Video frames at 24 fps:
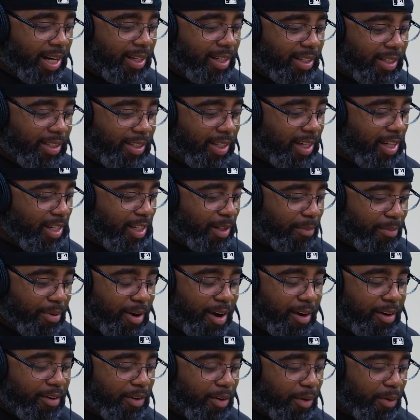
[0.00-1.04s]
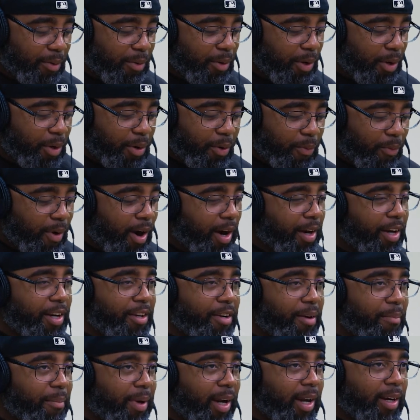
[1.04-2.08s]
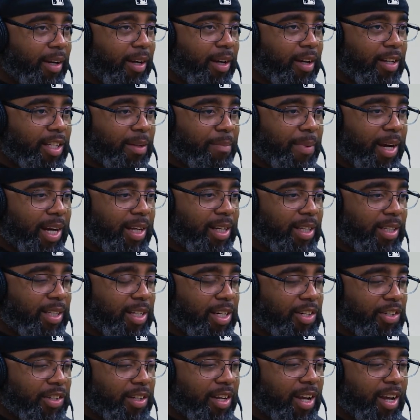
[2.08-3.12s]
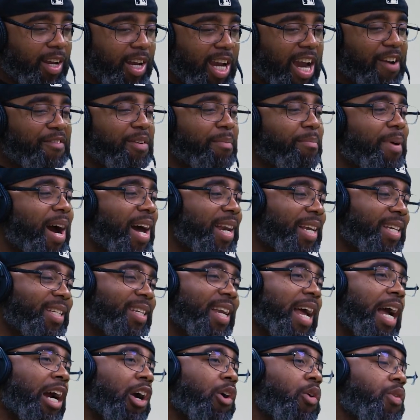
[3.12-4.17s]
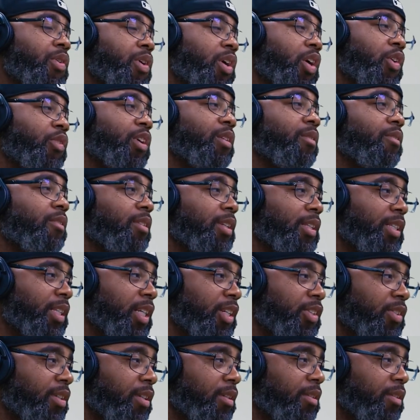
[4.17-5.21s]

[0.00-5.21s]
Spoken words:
a decision. Part of you walking in your manhood is to make a decision. Everybody's not going to agree with your decision.